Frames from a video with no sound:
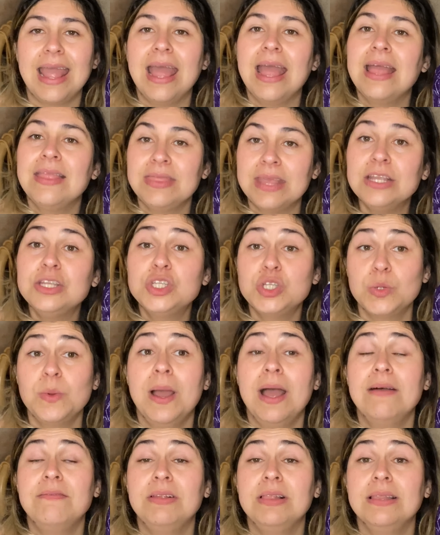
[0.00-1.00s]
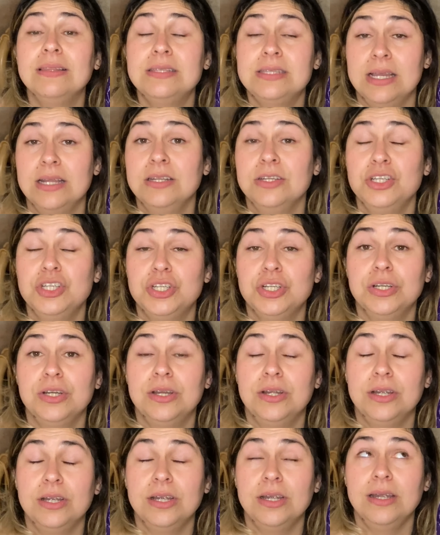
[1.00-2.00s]
and they do have a ton of
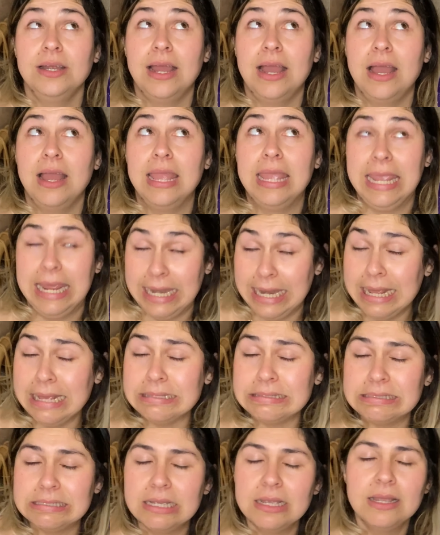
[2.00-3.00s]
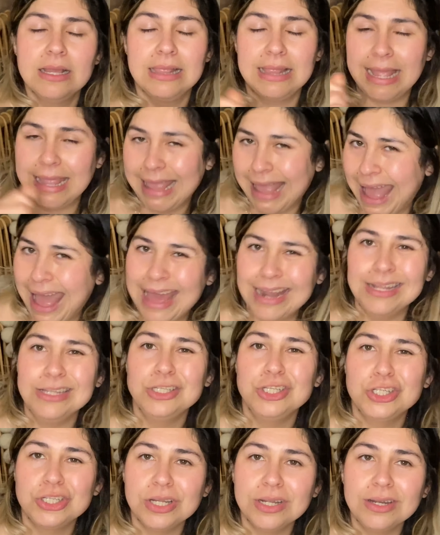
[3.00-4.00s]
sugar in it, like added
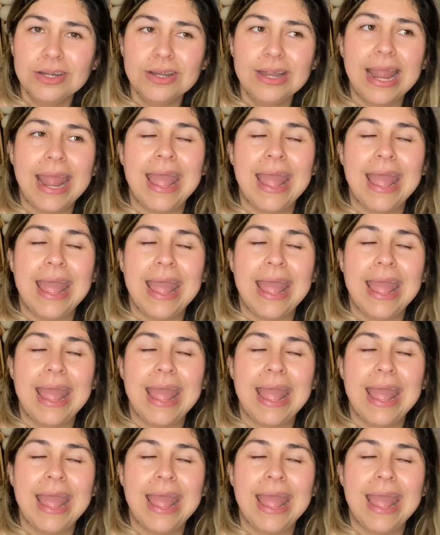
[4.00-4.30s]
sugar.